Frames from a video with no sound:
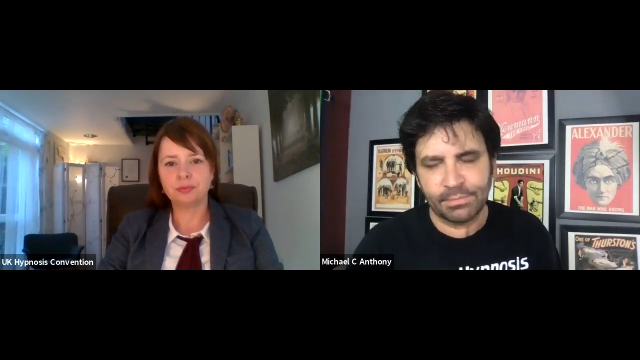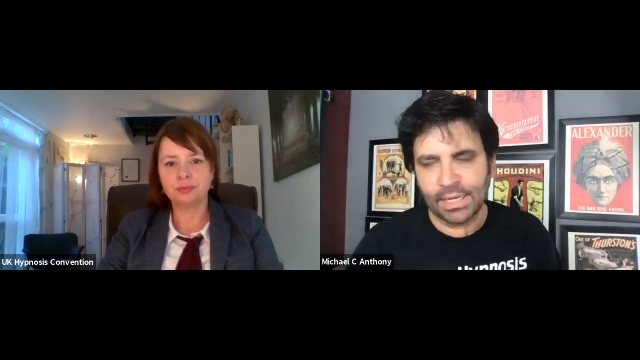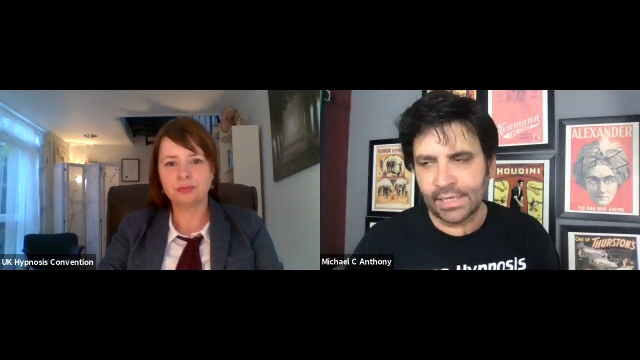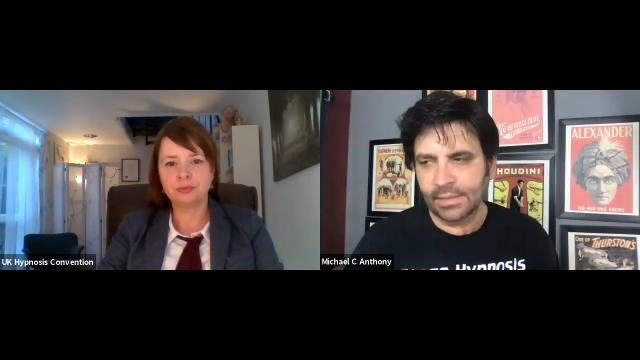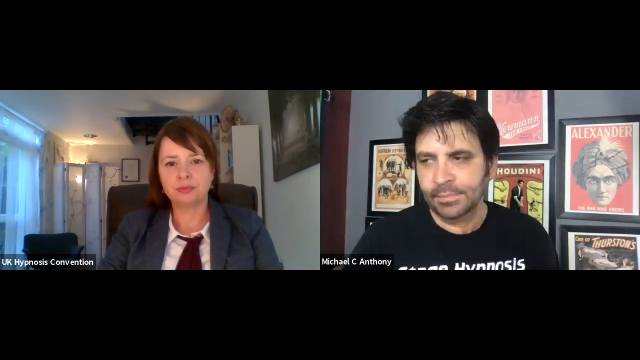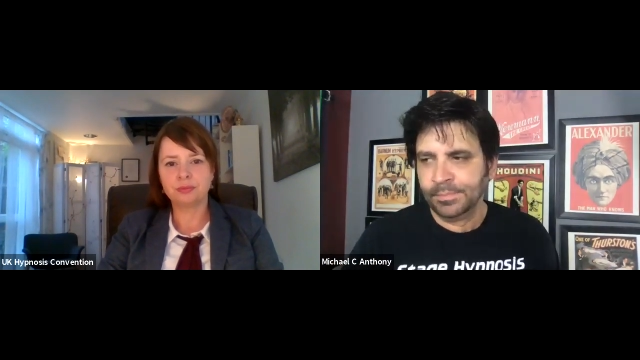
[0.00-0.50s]

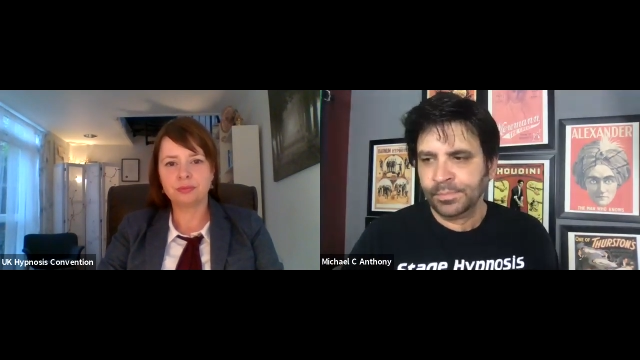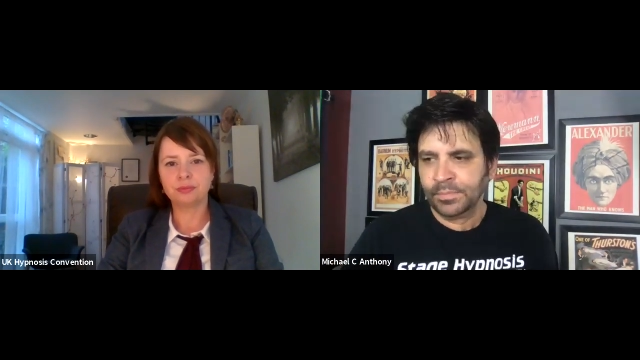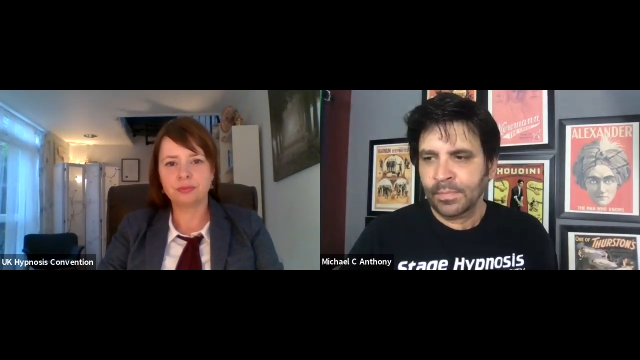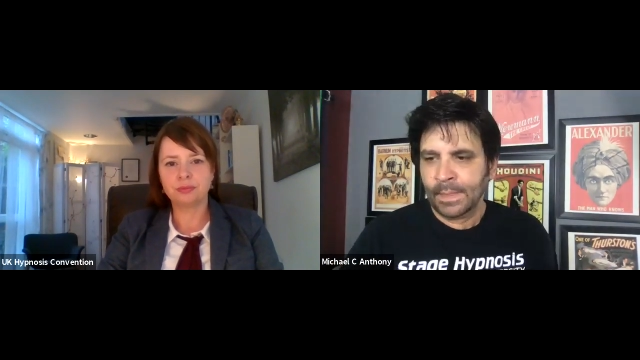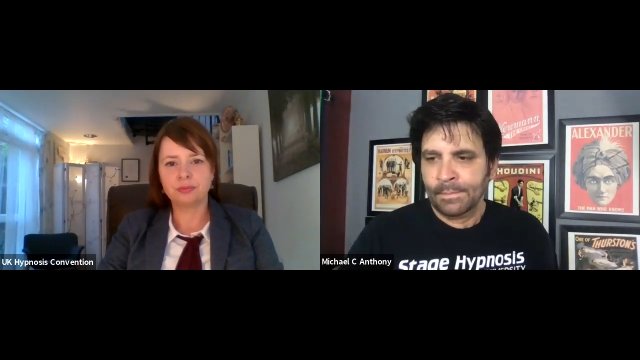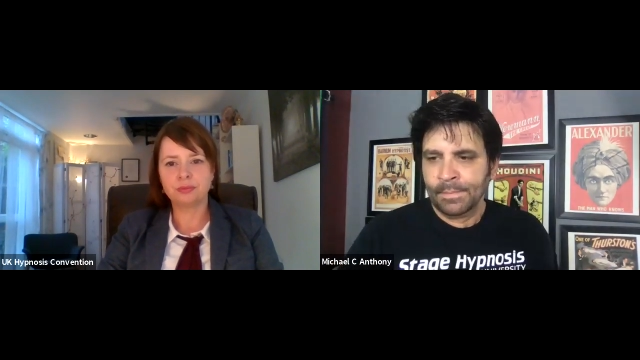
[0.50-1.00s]
Speaker 1: make.
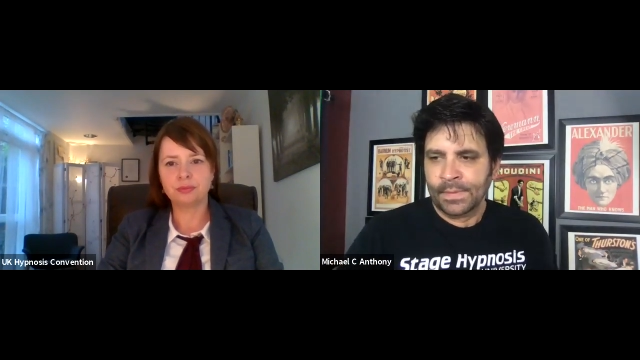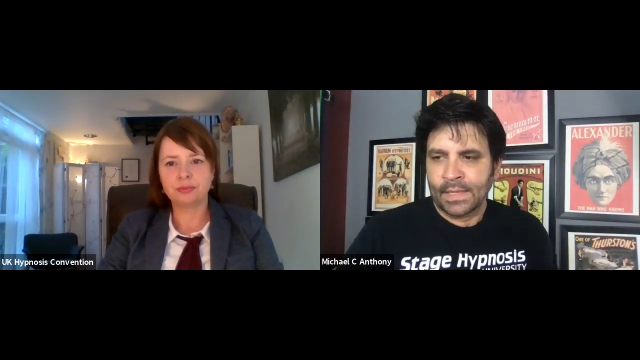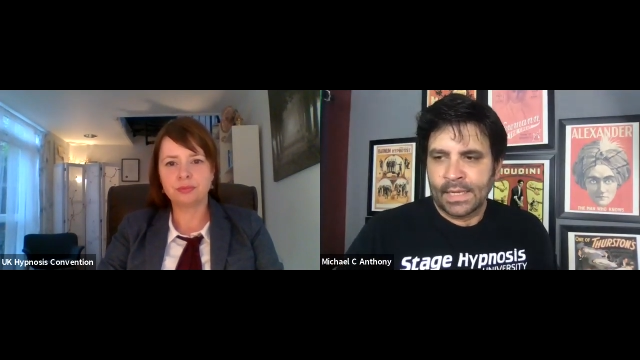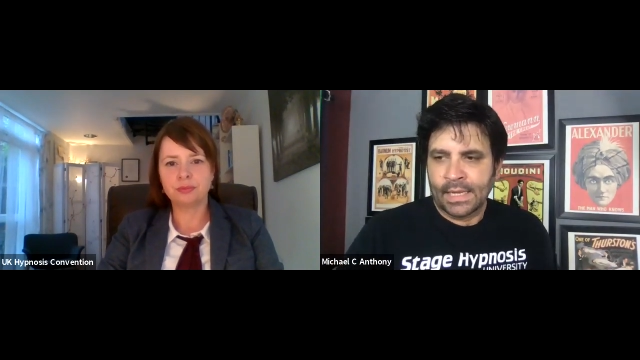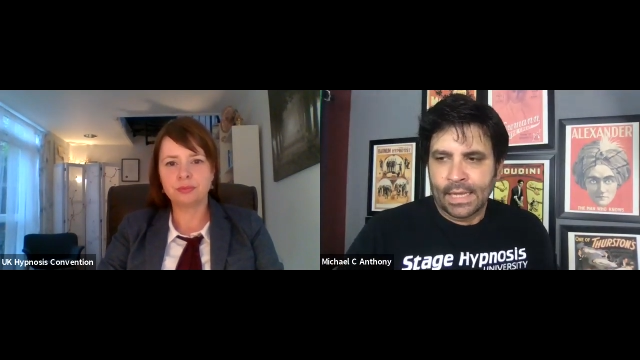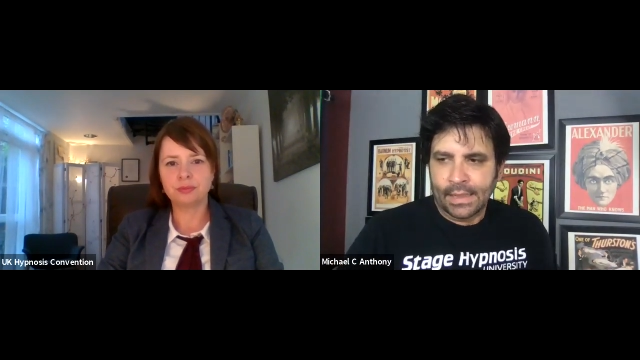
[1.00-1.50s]

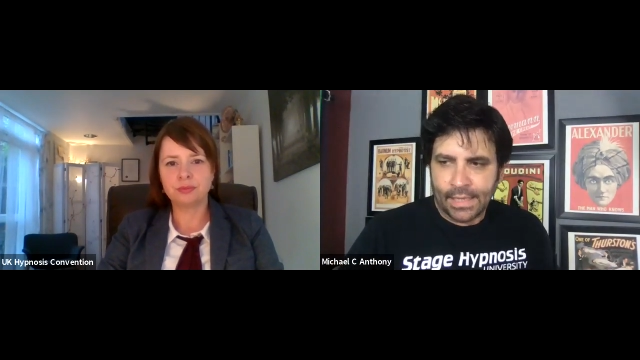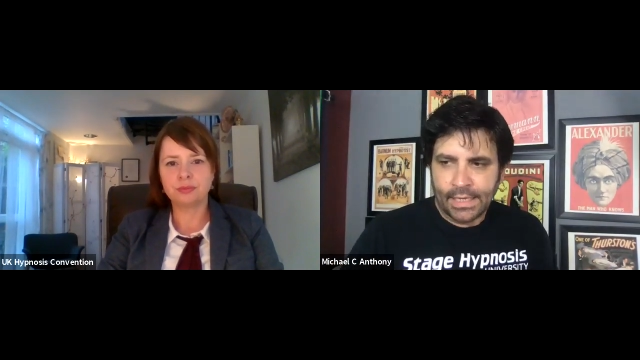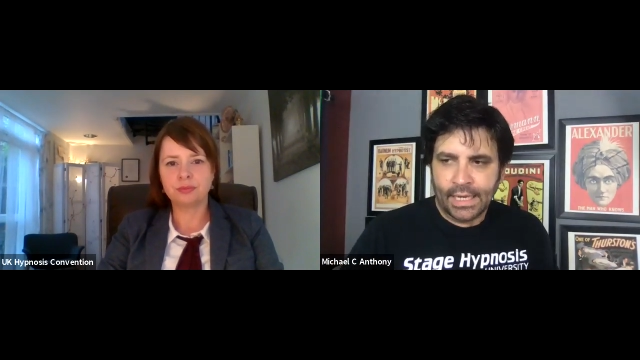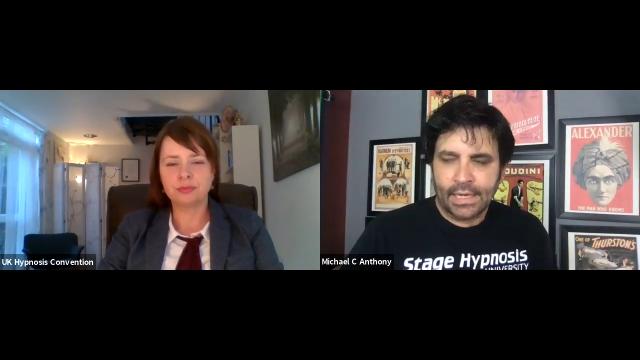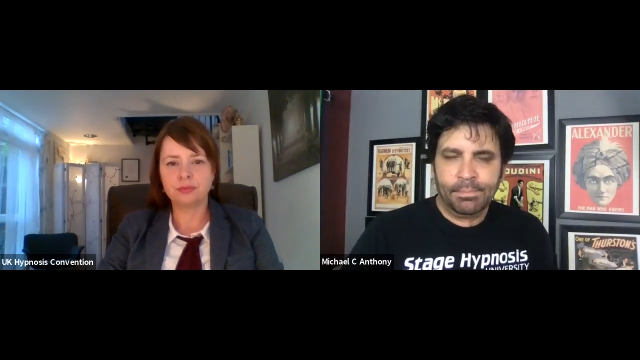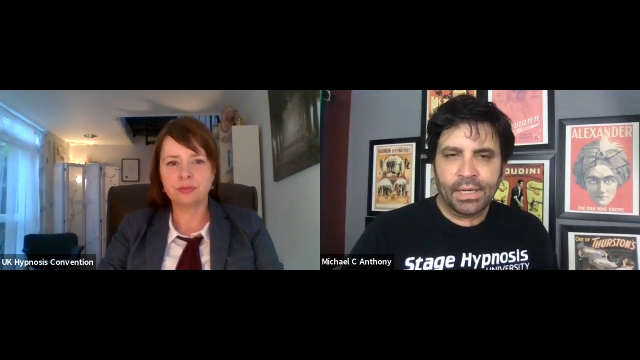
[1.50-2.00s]
They
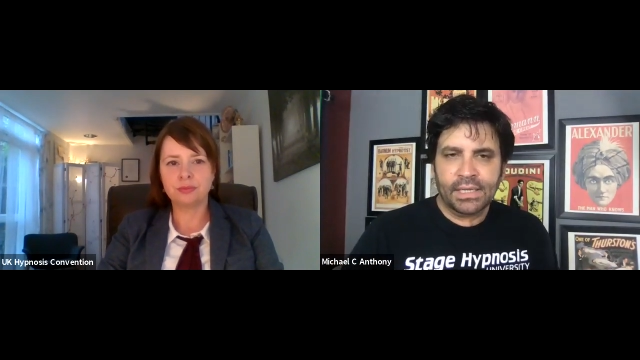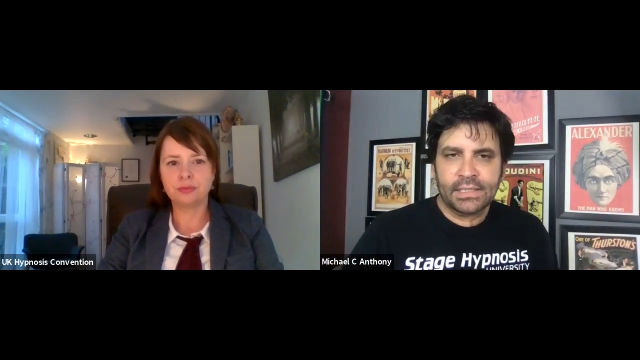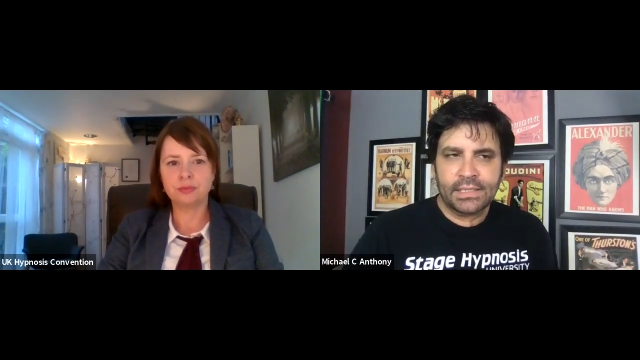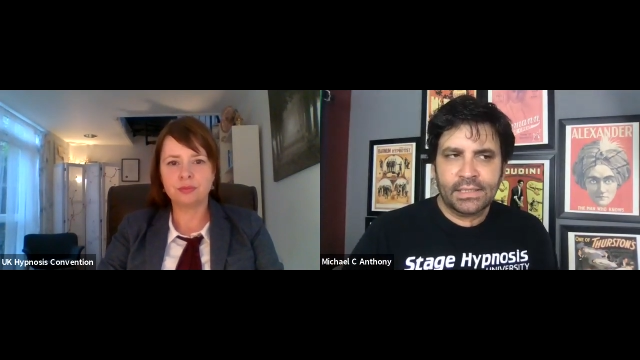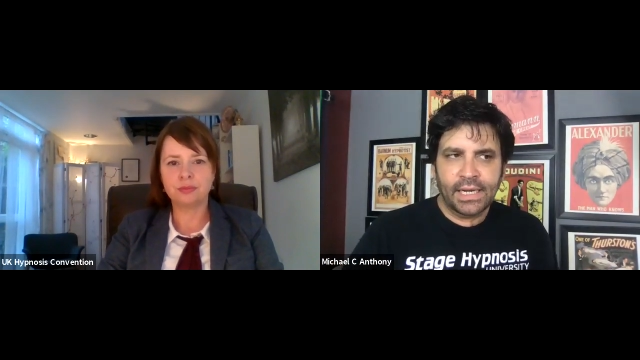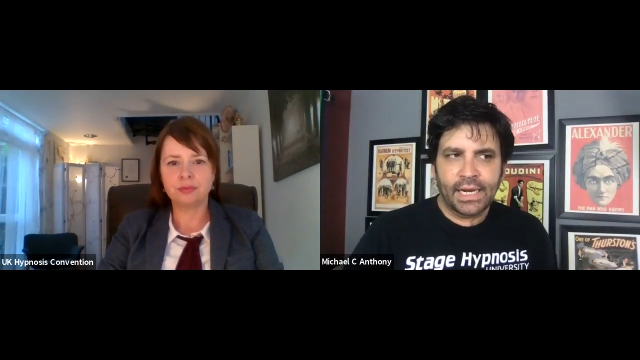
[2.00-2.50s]
get up on the
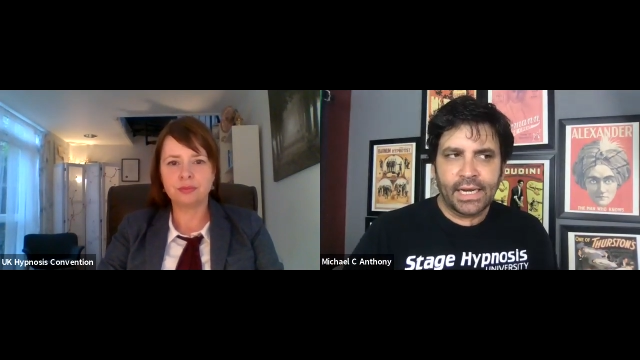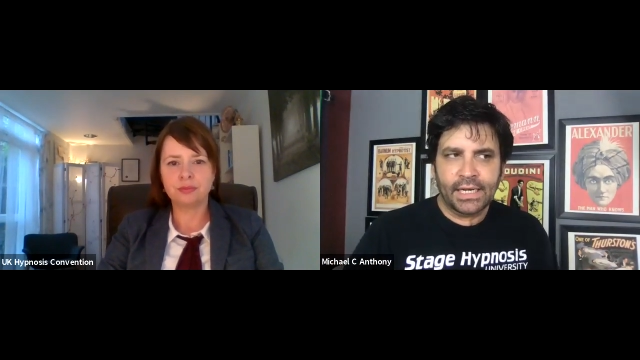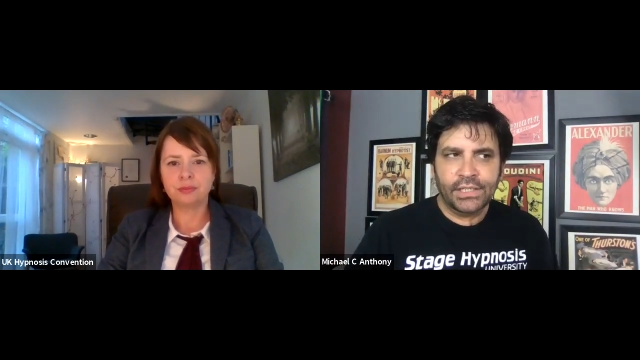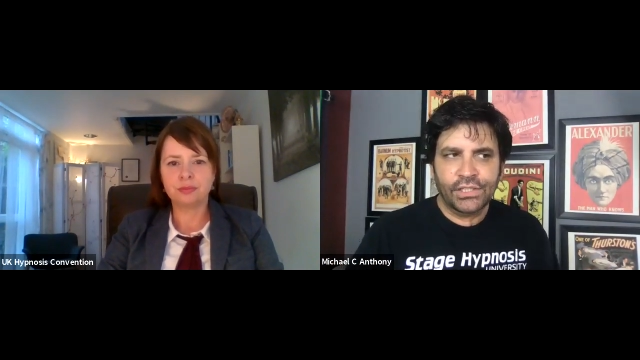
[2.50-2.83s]
stage